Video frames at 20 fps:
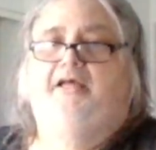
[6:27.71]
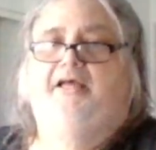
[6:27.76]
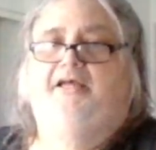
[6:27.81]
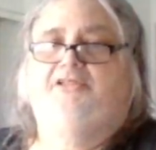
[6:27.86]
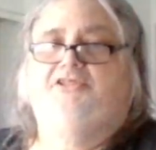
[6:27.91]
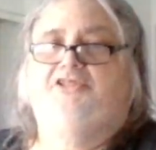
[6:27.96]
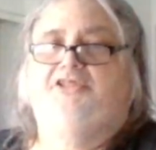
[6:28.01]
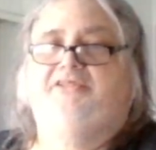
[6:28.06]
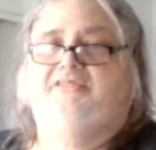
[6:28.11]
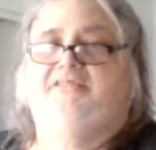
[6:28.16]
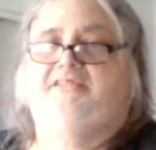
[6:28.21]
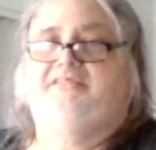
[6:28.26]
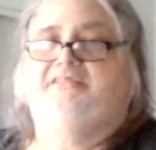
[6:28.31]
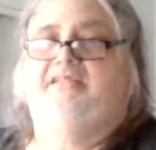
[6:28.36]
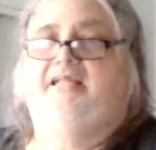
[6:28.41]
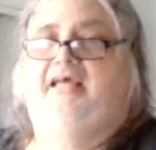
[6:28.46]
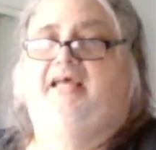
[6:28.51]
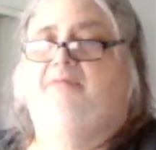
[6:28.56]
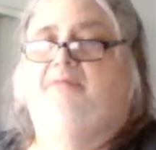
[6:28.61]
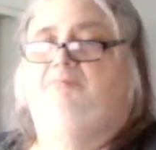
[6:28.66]
In
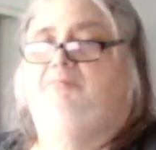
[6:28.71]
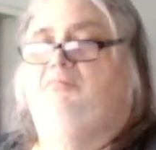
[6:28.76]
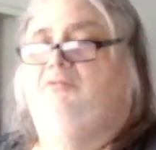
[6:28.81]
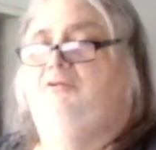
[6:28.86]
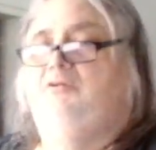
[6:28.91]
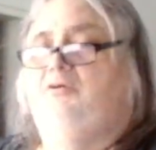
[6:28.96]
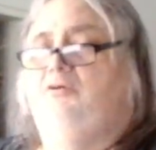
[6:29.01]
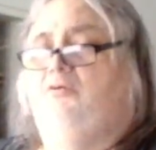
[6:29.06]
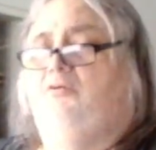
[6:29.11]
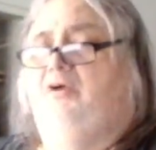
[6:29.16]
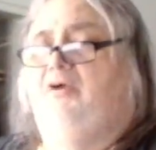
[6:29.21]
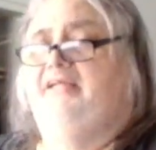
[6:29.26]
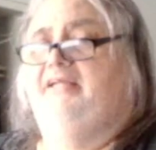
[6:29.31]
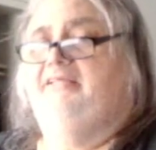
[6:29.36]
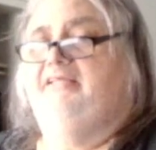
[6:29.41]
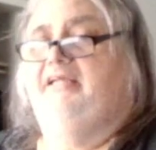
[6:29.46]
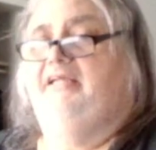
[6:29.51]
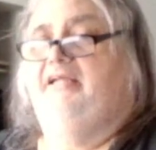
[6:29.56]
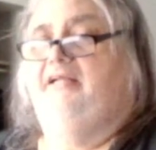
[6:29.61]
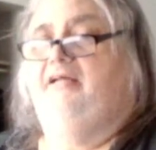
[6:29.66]
Jesus' name. Right,
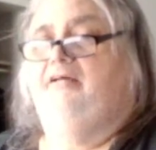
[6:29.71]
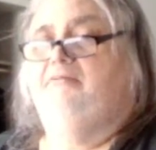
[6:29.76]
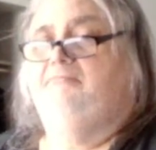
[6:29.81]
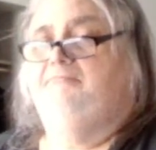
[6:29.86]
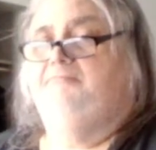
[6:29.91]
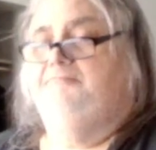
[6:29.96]
Tina?